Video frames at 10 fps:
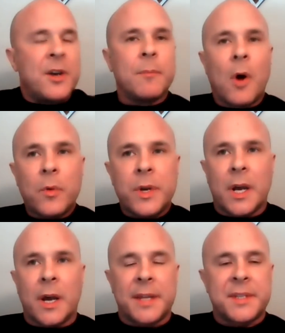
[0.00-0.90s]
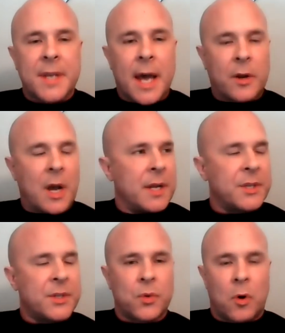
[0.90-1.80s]
Pneumonia and
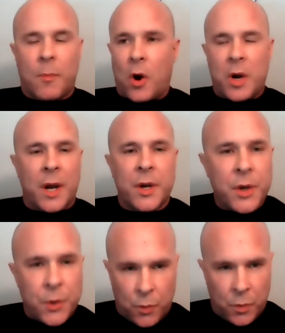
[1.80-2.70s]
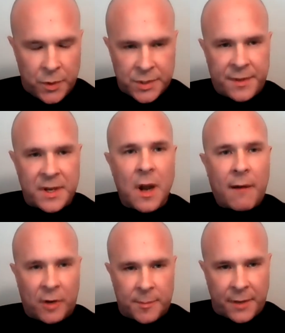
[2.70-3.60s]
cytokine storm are not new. There's nothing
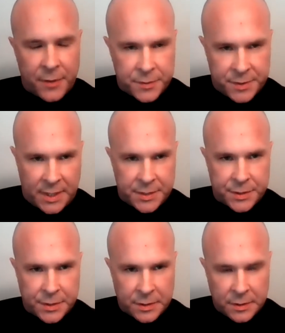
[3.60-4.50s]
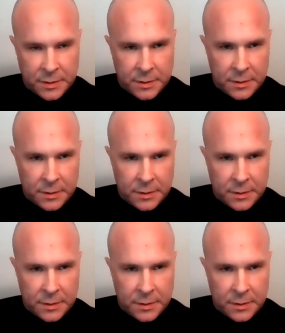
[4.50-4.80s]
novel about those things.